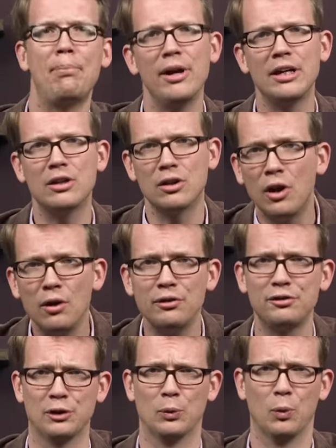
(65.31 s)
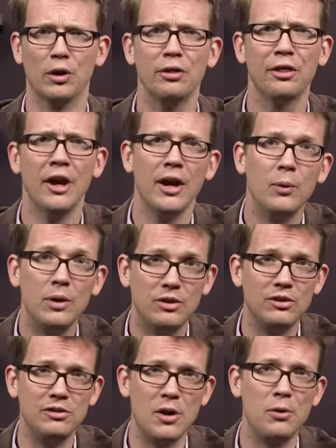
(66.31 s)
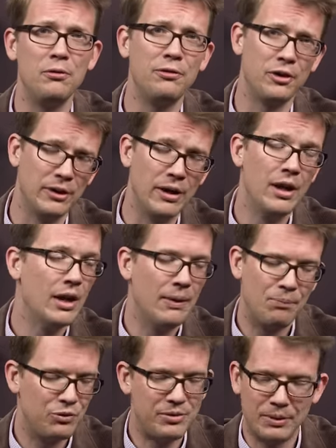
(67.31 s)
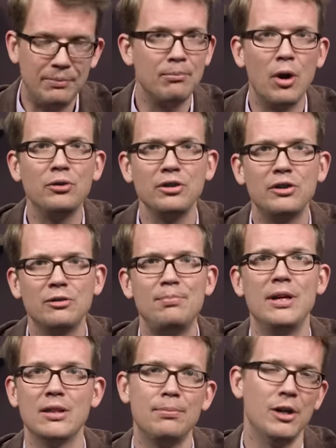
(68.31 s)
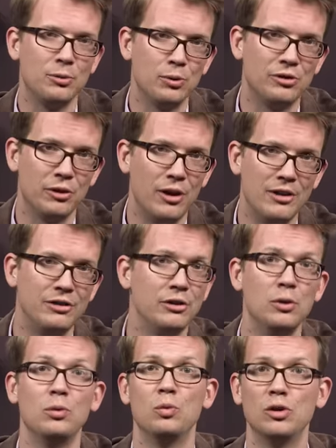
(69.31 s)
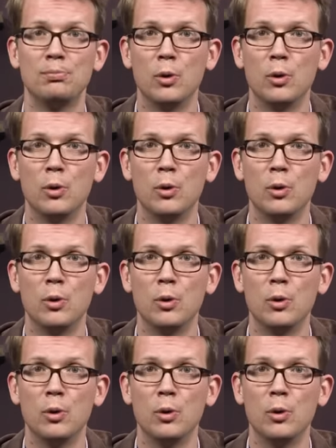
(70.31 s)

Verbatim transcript: by Colsterworth, which is known for mostly just being the place where Sir Isaac Newton was